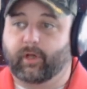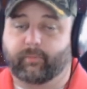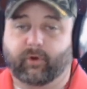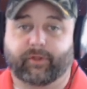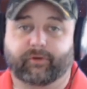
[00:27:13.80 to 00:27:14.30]

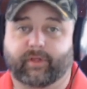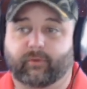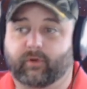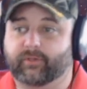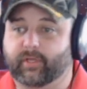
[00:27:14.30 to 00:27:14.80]
brother that
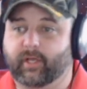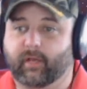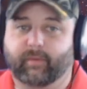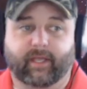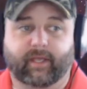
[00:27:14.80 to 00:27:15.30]
wants to
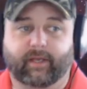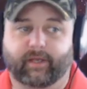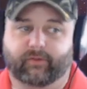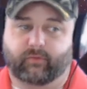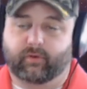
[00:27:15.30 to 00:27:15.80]
come in. He
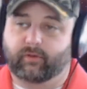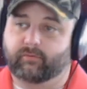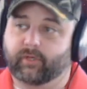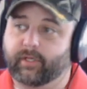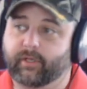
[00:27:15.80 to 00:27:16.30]
doesn't want to
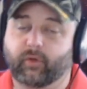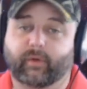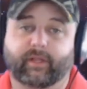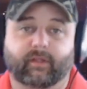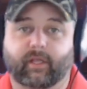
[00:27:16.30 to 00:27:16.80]
really do
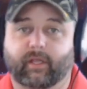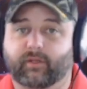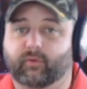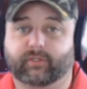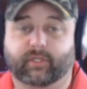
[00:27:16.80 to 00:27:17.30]
anything. He
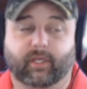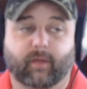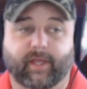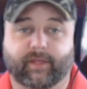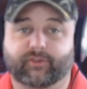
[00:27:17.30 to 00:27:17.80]
just wants to
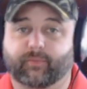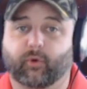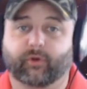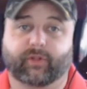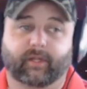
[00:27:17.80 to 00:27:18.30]
come in,
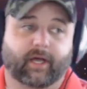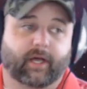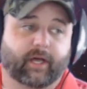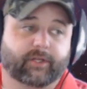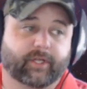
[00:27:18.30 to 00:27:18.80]
support the
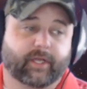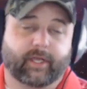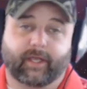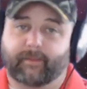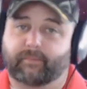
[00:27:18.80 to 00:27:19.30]
lodge.
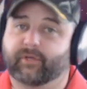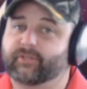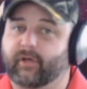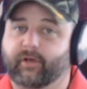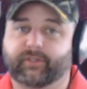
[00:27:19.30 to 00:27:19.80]
He
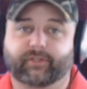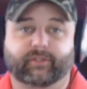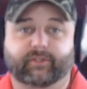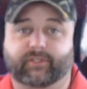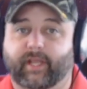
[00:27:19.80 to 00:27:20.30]
puts on just
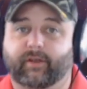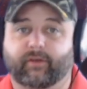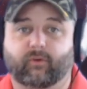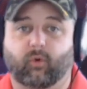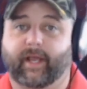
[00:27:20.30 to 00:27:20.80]
a
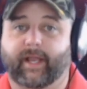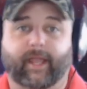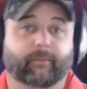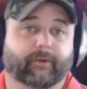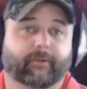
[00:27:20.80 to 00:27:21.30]
standard white
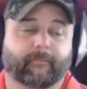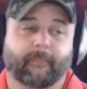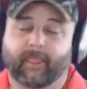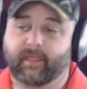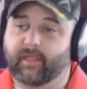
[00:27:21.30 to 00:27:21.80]
apron.
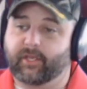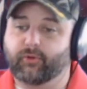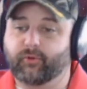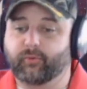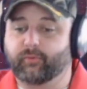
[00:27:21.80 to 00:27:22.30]
Then
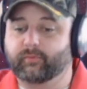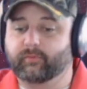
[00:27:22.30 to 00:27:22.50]
you